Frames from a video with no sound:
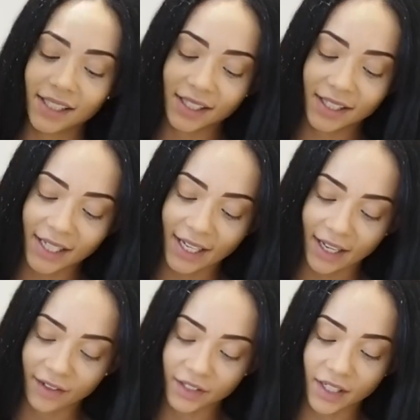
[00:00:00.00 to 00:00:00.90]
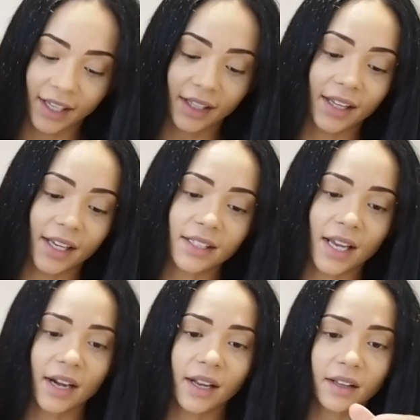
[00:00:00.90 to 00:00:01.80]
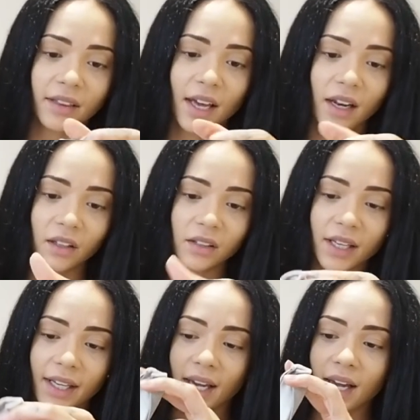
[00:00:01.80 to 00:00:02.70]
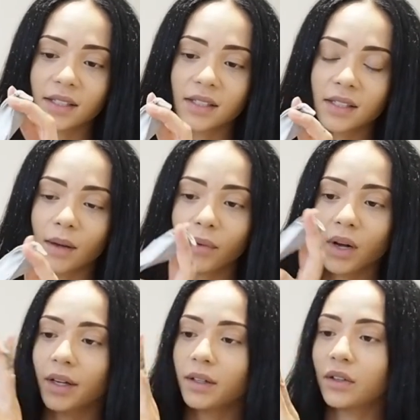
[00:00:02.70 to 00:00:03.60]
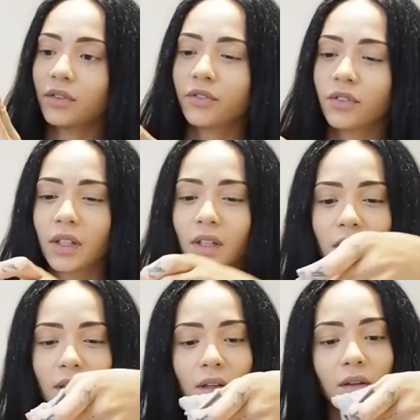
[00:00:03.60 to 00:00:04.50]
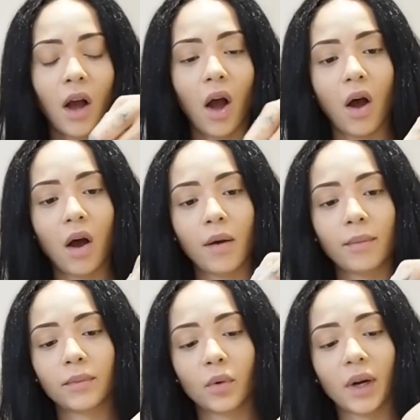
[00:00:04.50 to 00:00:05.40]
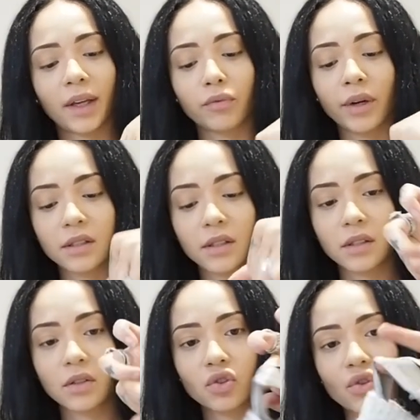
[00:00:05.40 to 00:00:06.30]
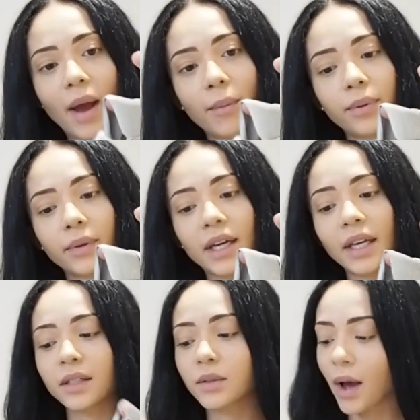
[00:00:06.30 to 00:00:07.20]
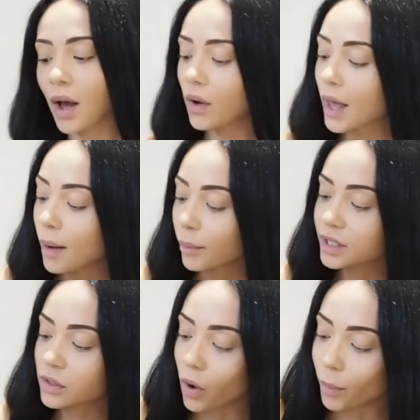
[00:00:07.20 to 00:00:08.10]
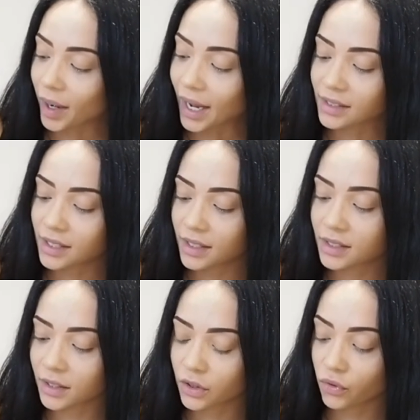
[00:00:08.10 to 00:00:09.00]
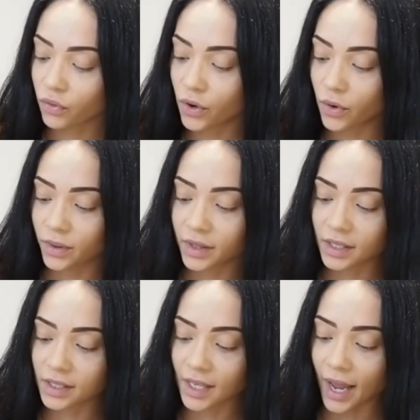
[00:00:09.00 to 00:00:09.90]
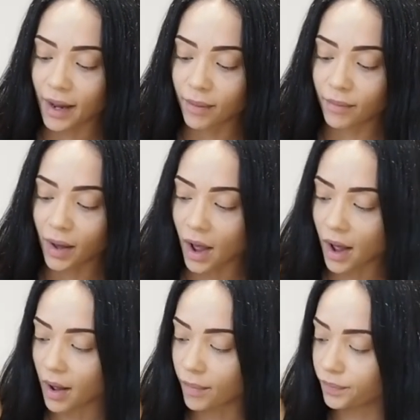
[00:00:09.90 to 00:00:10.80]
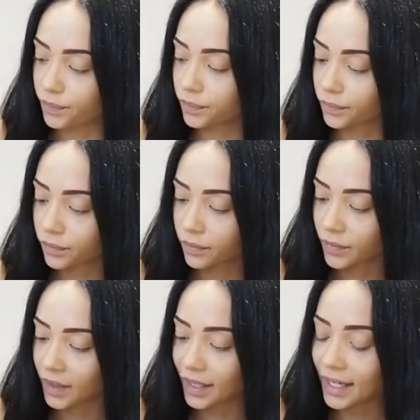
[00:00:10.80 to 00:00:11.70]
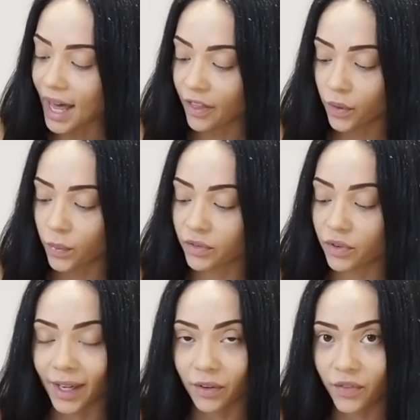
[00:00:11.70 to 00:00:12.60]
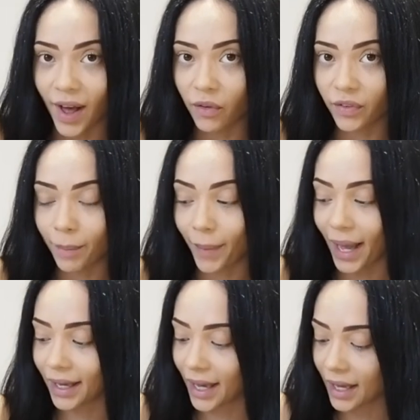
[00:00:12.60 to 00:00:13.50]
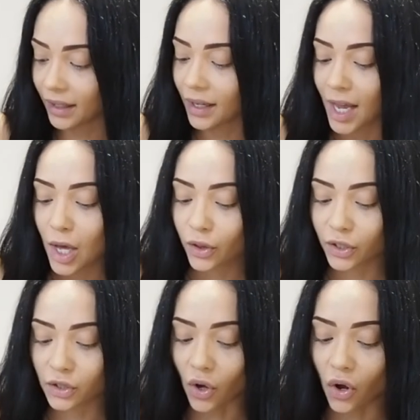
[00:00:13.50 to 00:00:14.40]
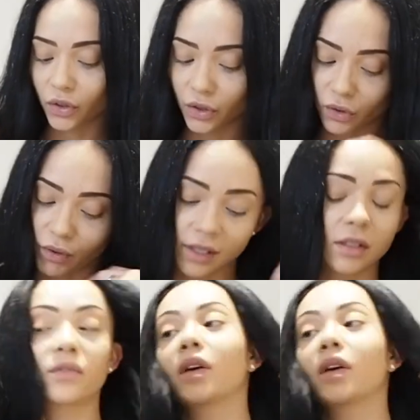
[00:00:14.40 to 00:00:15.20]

sleeves like this, and that looks like it has some kind of arm or like wrist strap in it as well, but it's got plaited through the same leather with like a velvet backing that's on the rest of the